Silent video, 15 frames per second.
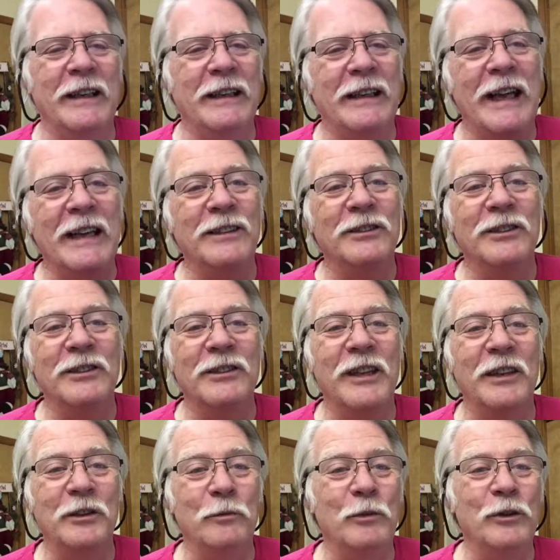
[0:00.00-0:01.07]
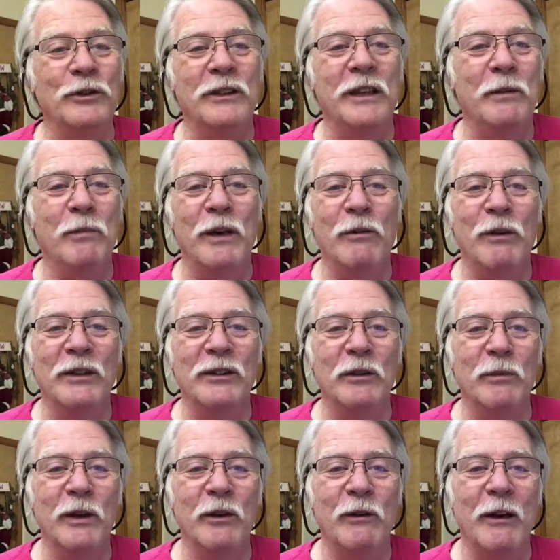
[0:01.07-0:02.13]
And that's just not the person anybody wants to
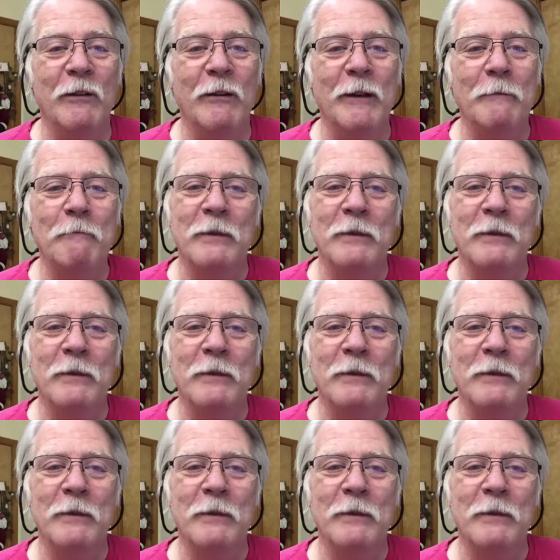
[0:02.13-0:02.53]
be around, right?